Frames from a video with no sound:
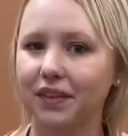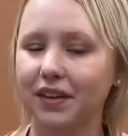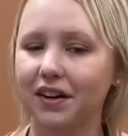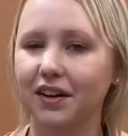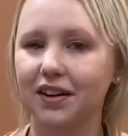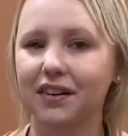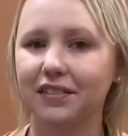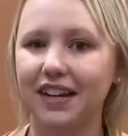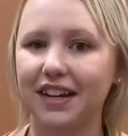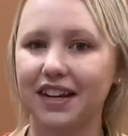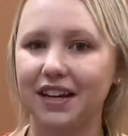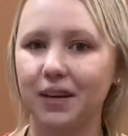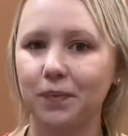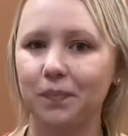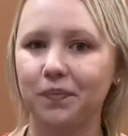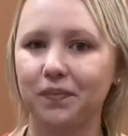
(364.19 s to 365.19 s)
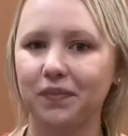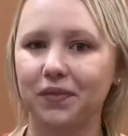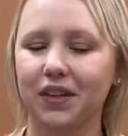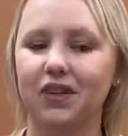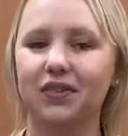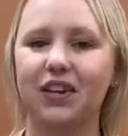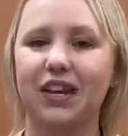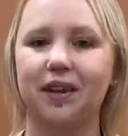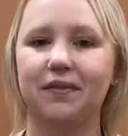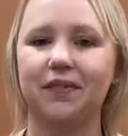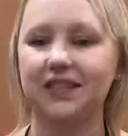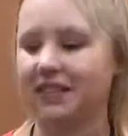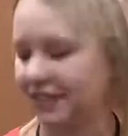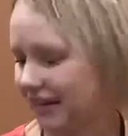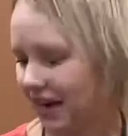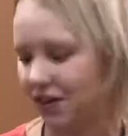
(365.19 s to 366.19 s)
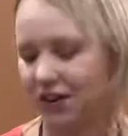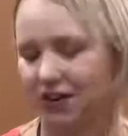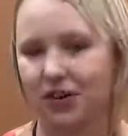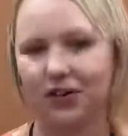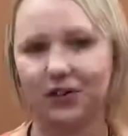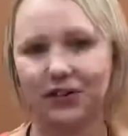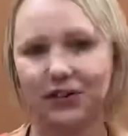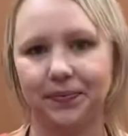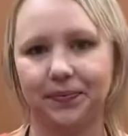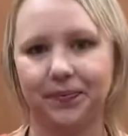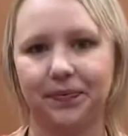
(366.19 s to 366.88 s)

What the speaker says: Are you ready? Okay, this is how it goes.